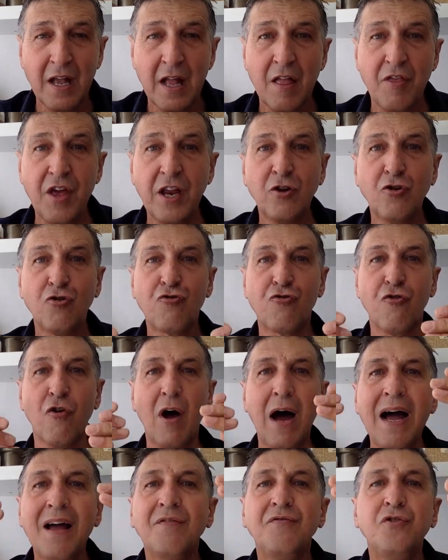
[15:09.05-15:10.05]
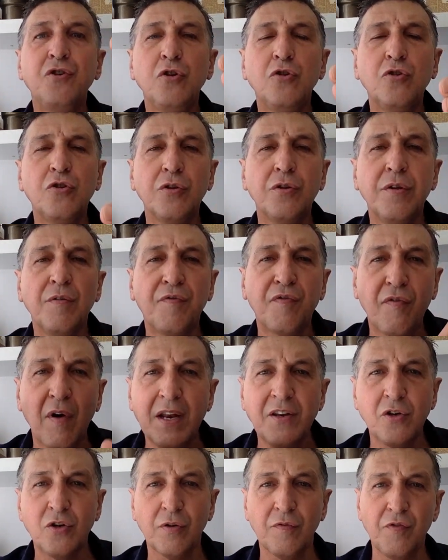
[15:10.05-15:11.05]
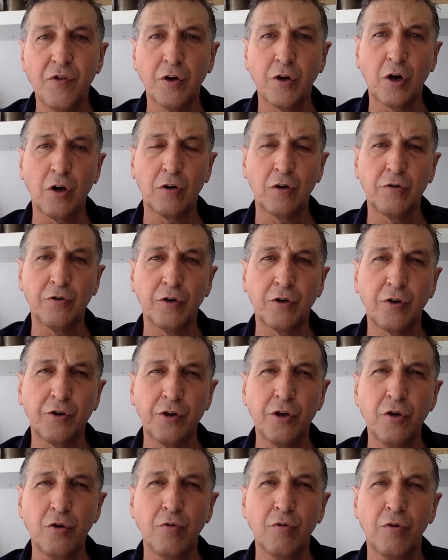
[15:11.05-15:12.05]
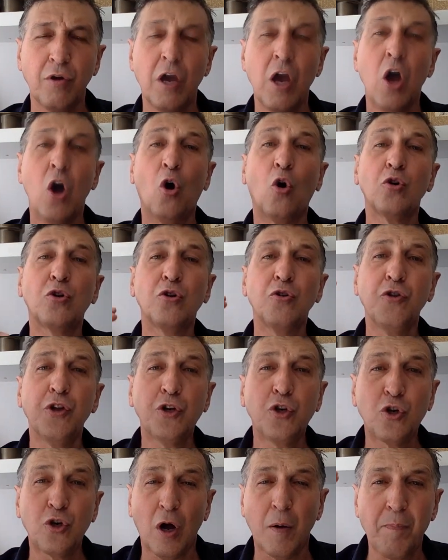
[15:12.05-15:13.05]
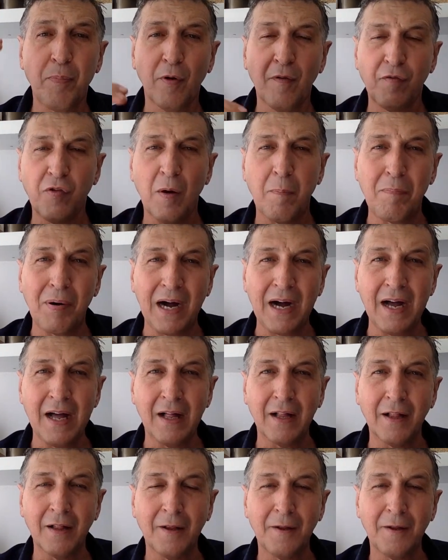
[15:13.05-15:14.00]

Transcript: that drives you to the front of the queue or to the top of the pile.